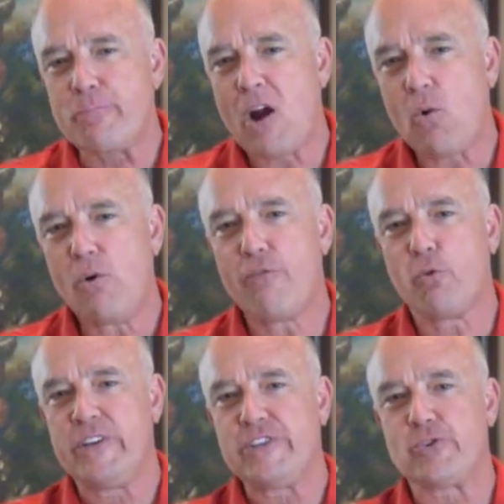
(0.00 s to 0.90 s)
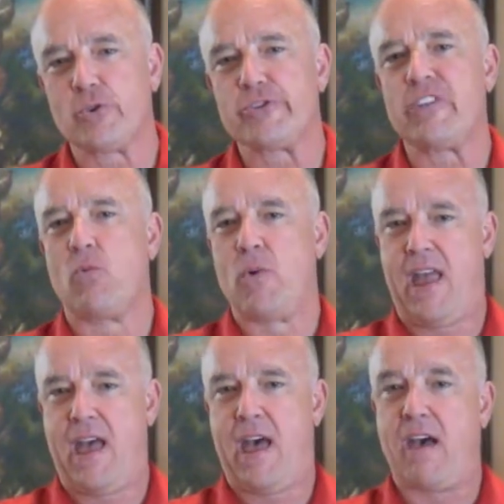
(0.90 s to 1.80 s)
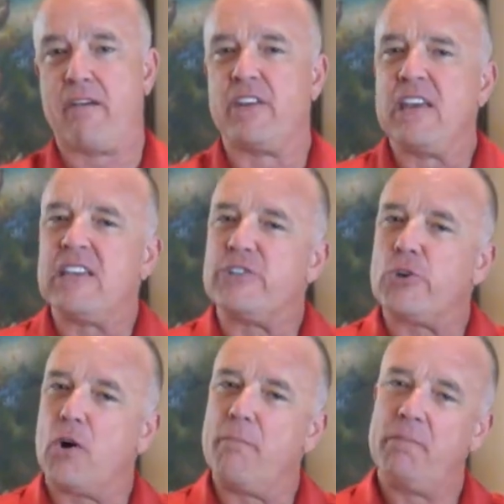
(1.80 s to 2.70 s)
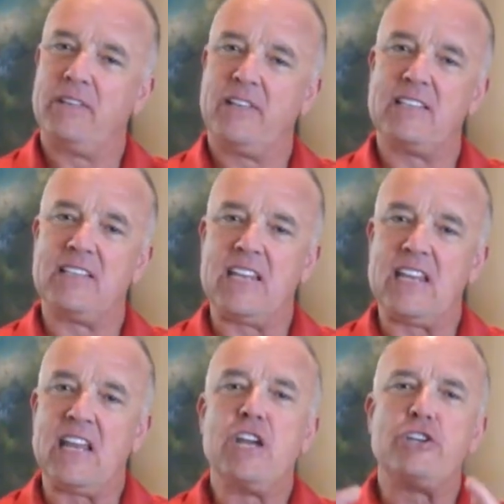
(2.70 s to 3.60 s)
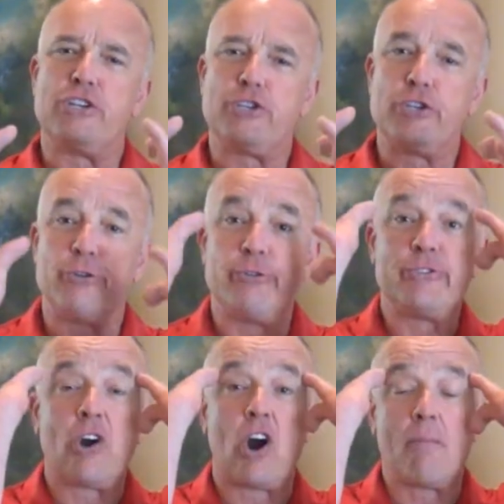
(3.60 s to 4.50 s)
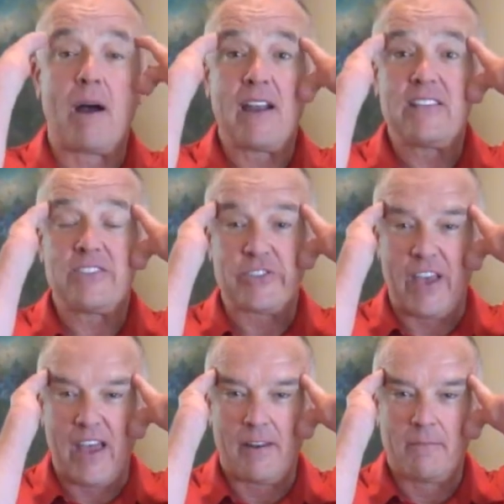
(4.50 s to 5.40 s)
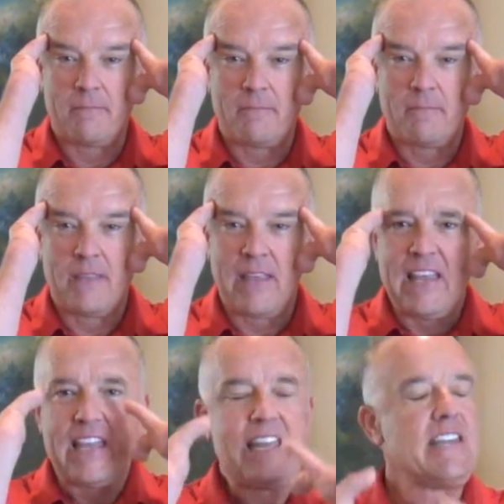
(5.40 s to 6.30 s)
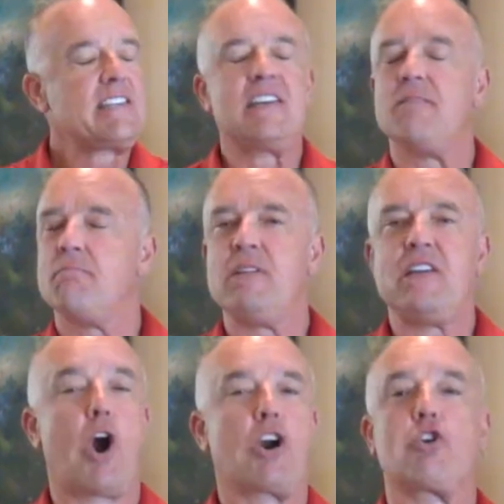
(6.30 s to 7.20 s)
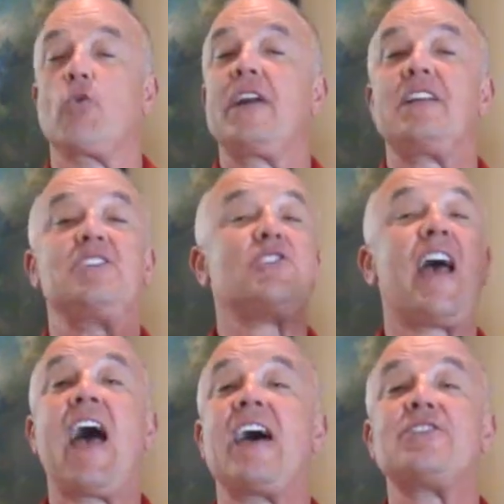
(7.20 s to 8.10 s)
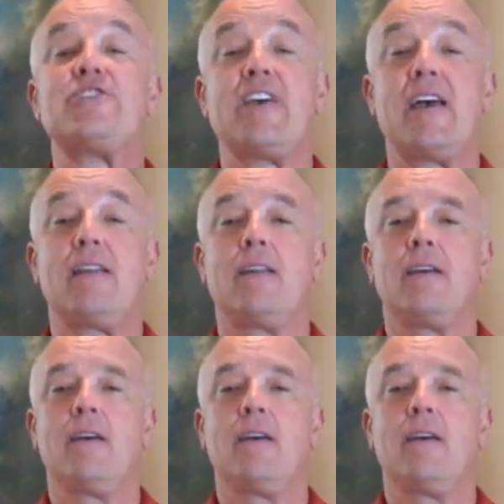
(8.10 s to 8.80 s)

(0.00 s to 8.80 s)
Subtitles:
powerful resource that we have is our ability to choose our mindset. It can be our greatest asset,